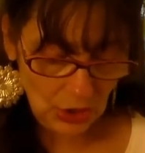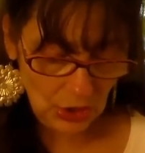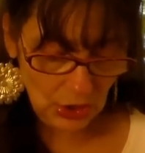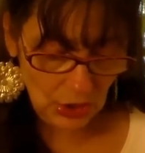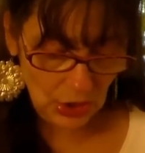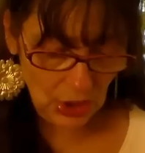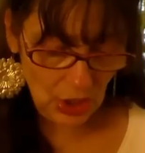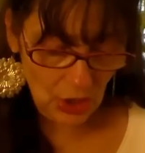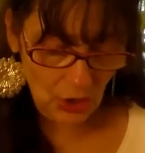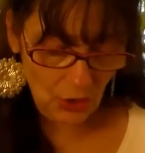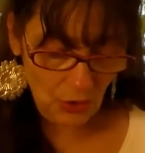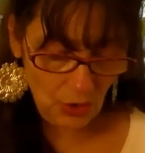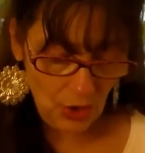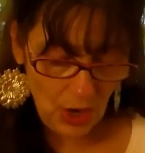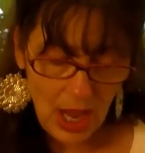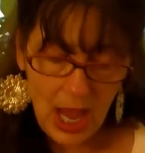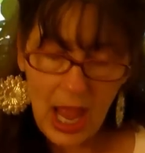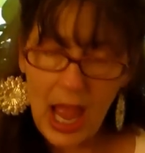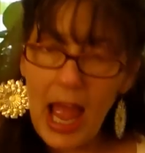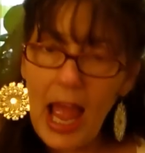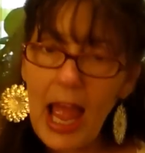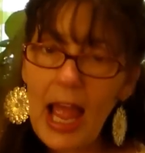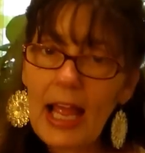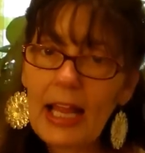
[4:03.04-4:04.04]
you know.
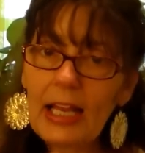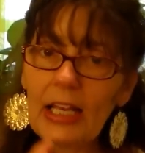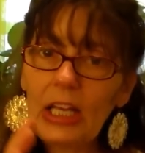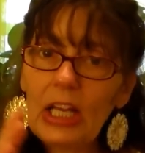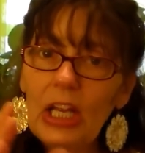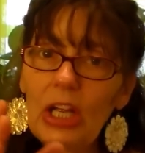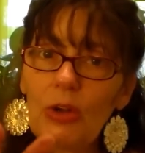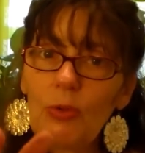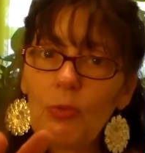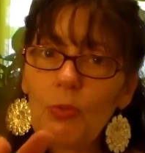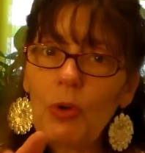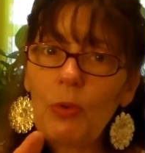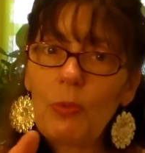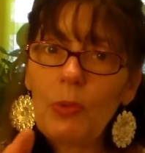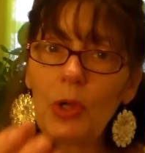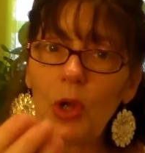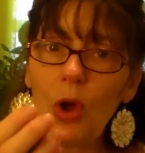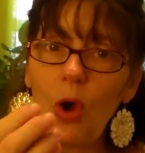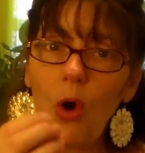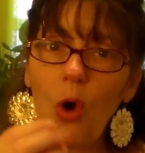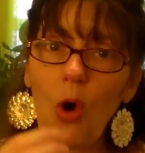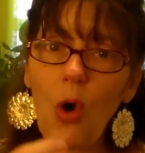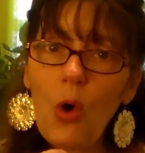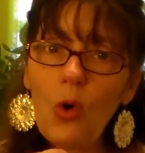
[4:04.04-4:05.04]
And when we
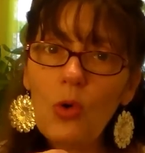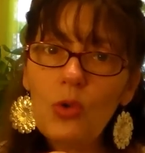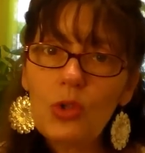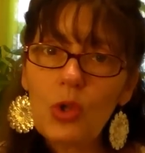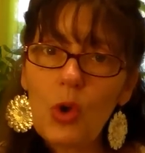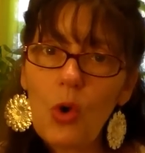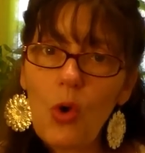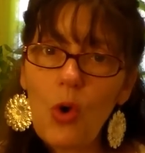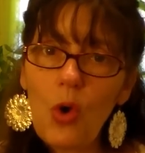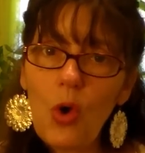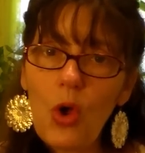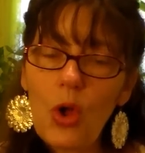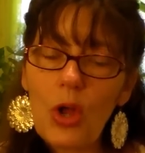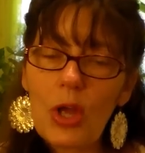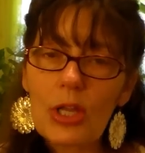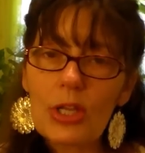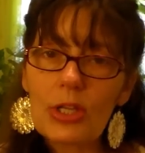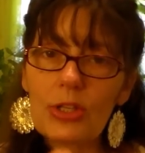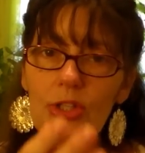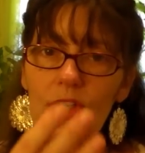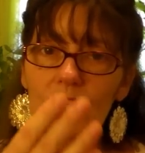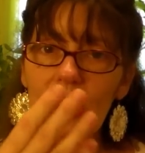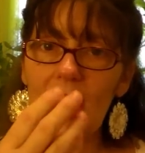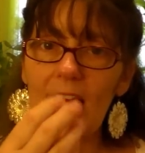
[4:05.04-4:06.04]
hold
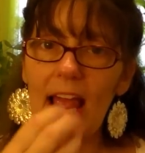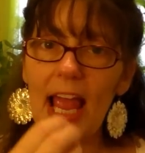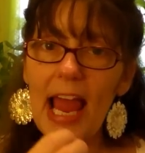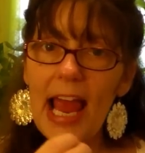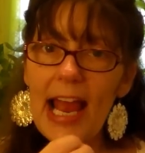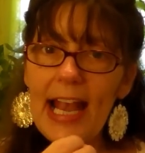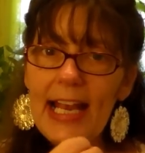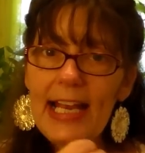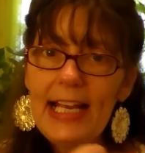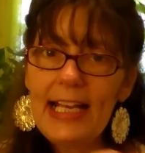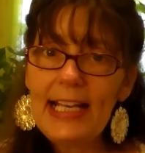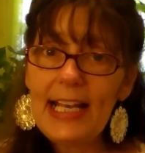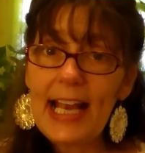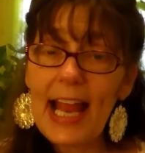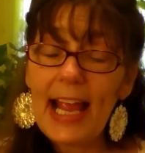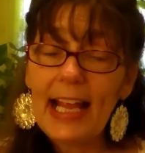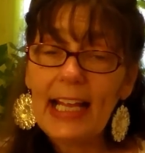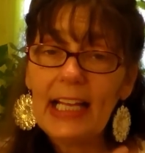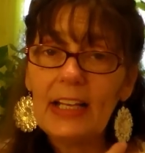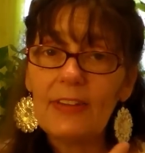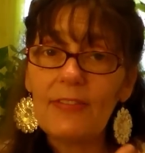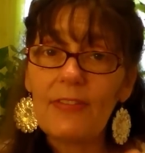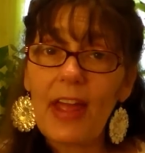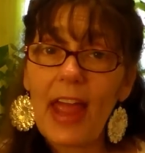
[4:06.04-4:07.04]
on to any
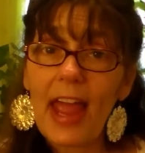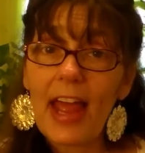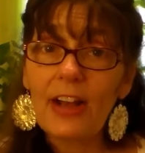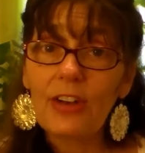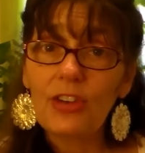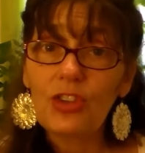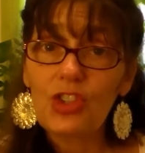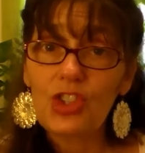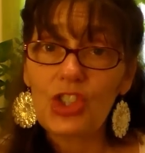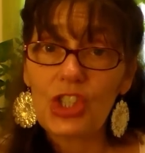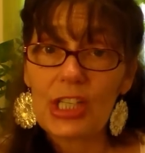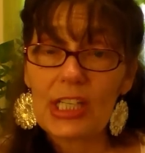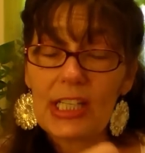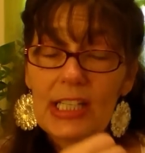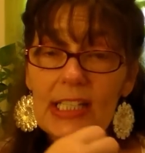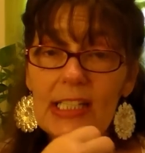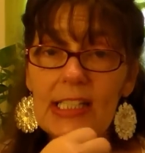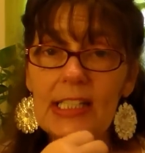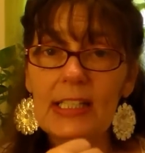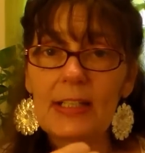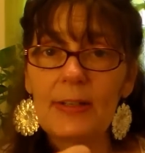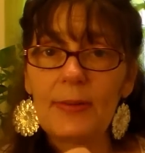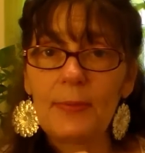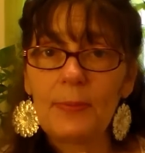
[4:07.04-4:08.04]
negative
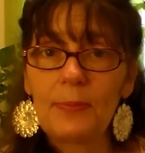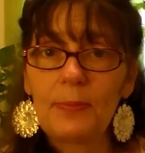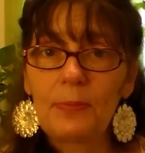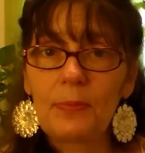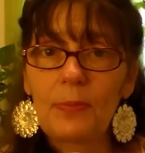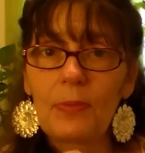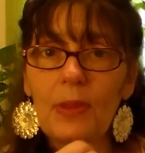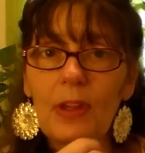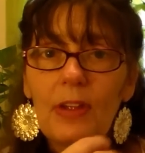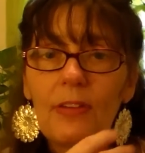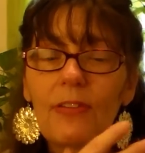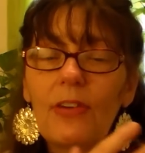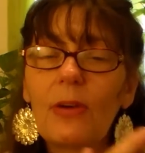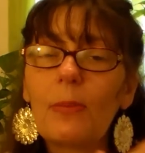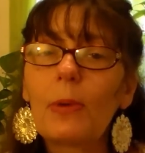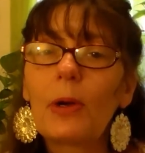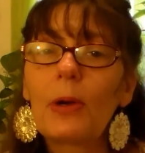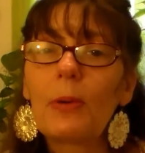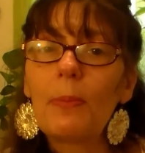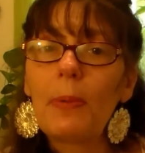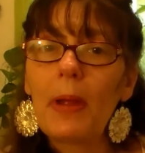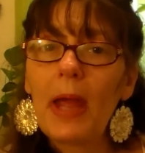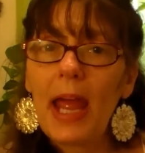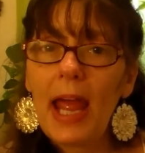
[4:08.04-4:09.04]
energies from
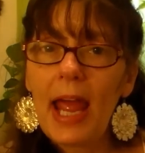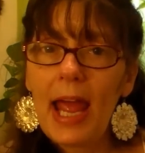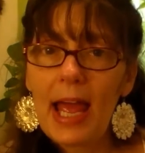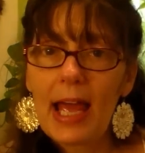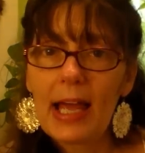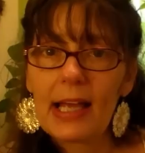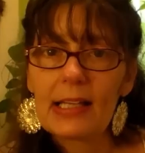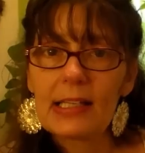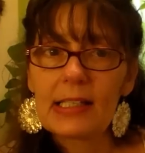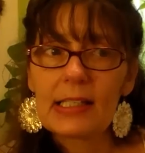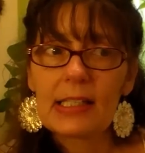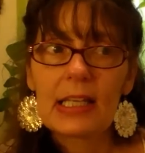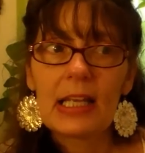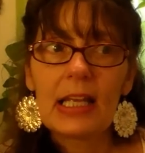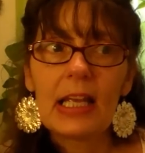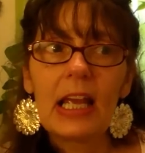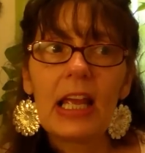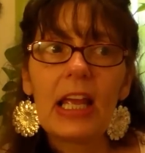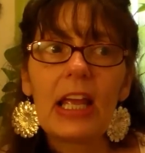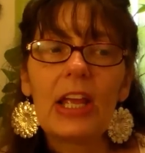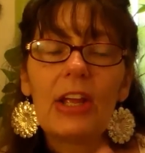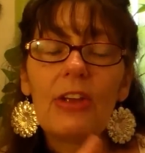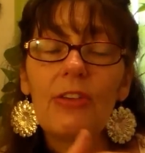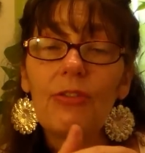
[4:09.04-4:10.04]
our past,
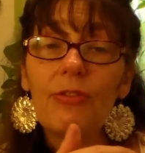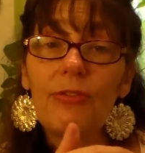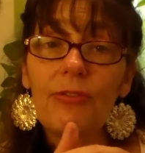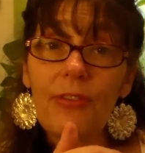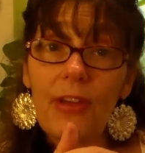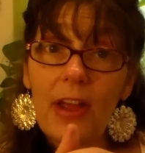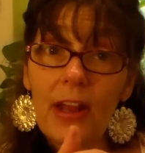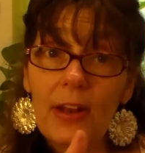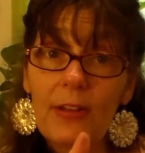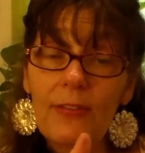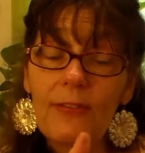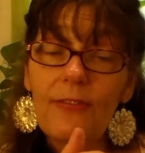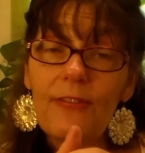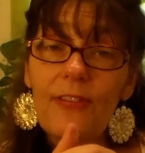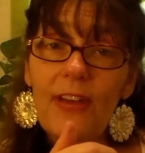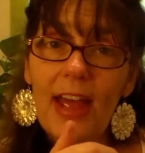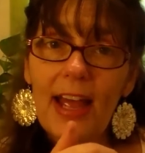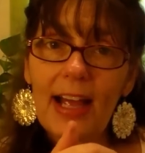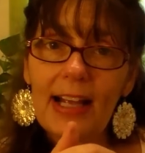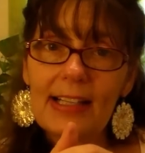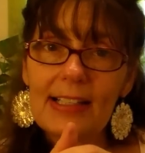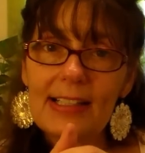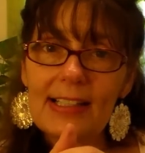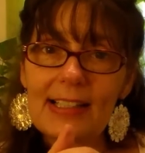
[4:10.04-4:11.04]
it
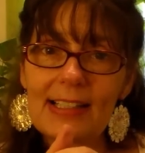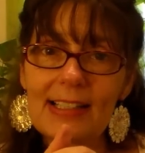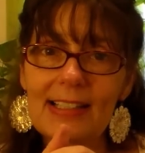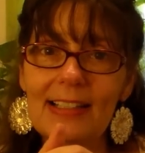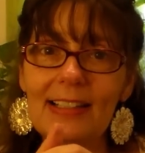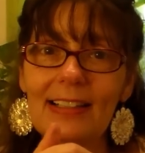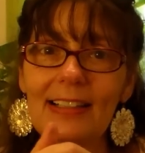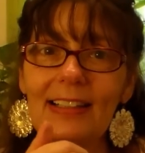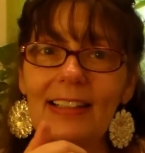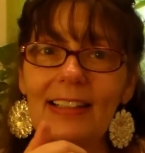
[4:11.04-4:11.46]
affects